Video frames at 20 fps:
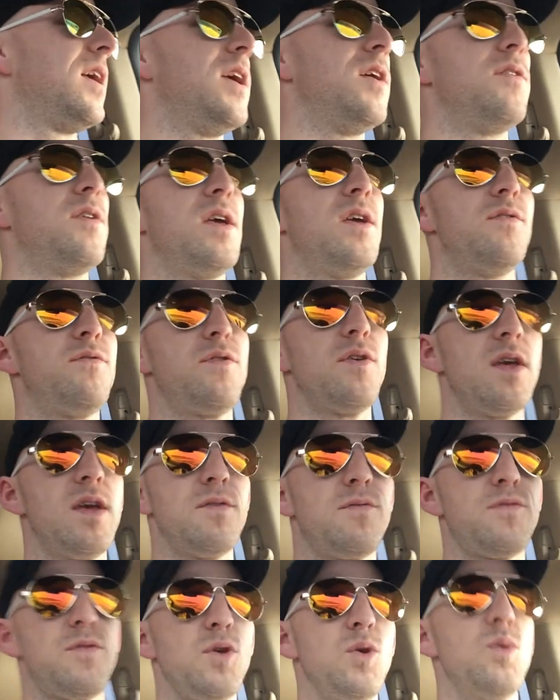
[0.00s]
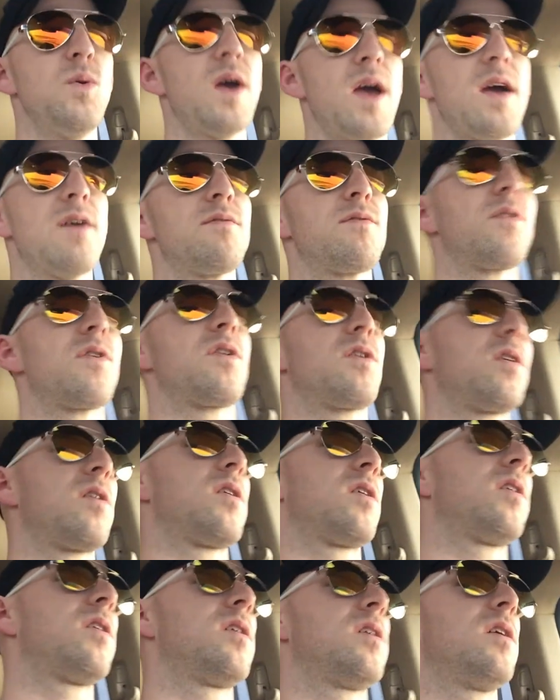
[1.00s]
if if you ever
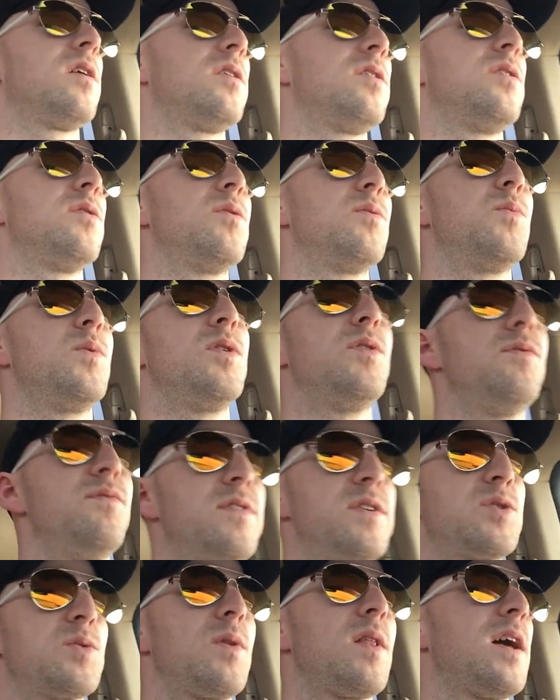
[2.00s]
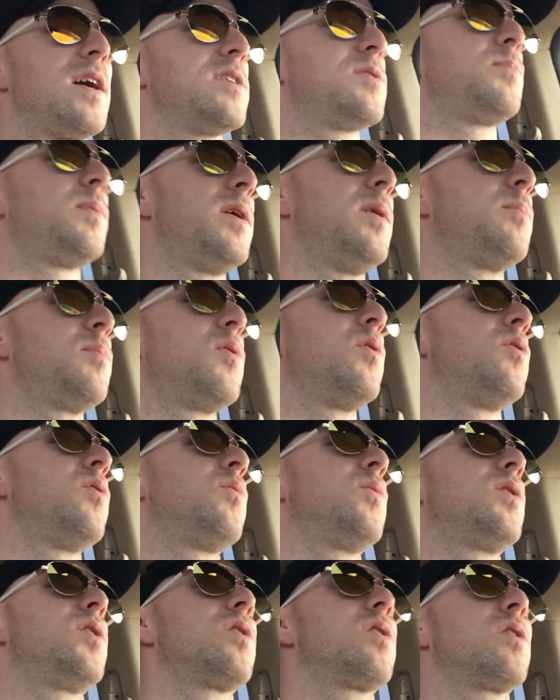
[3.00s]
you know when you visualize people
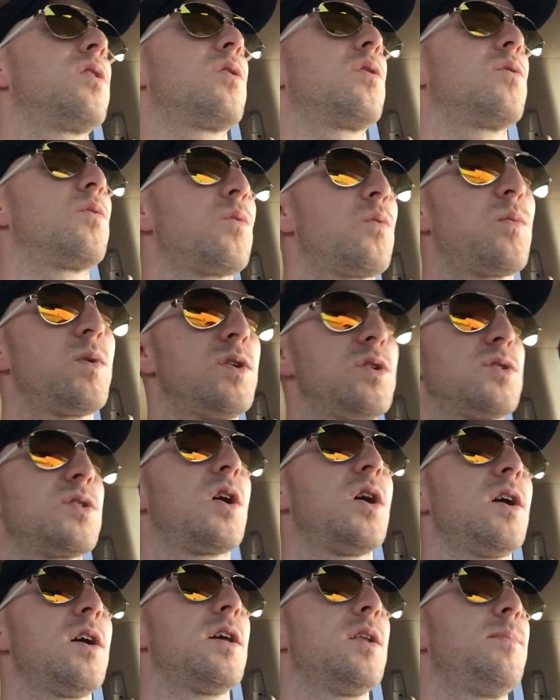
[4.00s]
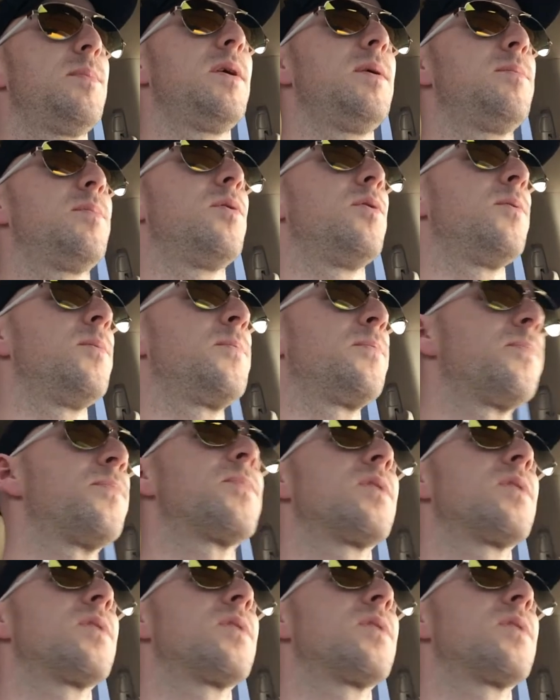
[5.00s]
when you're or when you're talking to people